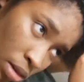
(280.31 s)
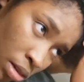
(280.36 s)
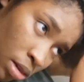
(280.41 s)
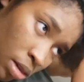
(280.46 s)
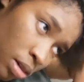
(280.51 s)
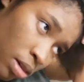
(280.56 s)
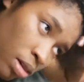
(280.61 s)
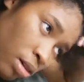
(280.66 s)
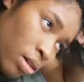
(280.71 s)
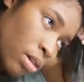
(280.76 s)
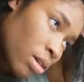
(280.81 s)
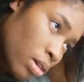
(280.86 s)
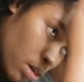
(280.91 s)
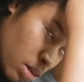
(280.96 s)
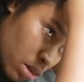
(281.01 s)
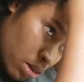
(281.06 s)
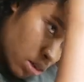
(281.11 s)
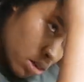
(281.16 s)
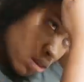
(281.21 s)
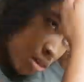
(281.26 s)
1
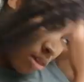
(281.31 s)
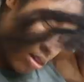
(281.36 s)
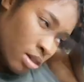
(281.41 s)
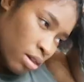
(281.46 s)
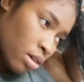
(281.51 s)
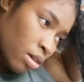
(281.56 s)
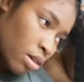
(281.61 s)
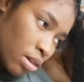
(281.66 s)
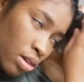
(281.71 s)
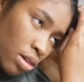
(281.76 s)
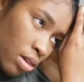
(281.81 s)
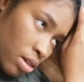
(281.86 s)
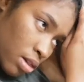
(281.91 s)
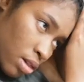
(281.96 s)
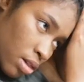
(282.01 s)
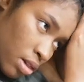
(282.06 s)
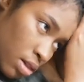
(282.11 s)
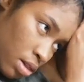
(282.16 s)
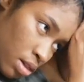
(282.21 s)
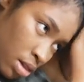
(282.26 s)
braid, loop
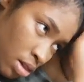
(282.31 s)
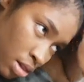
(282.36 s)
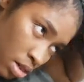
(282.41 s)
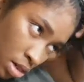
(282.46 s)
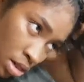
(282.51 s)
back.